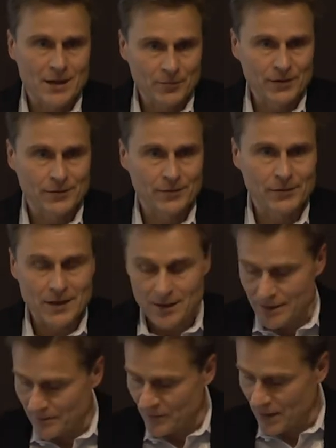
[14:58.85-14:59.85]
reps to sell
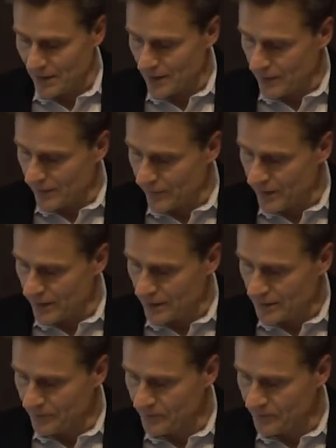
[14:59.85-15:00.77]
in, in, in the field.